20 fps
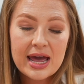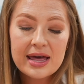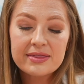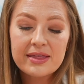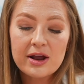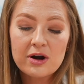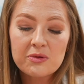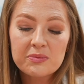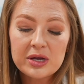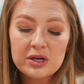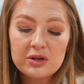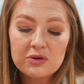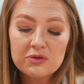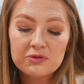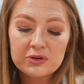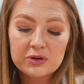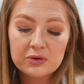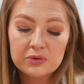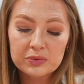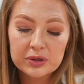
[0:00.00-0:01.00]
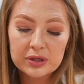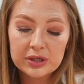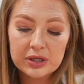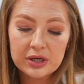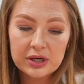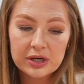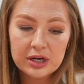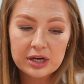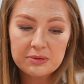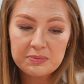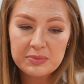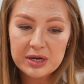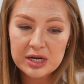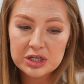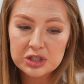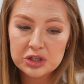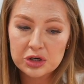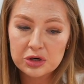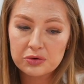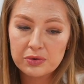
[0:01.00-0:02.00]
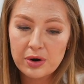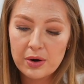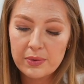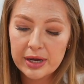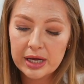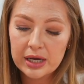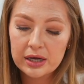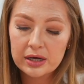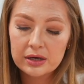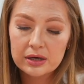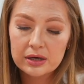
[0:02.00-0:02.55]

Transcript: And that'll make you feel really good because you're growing.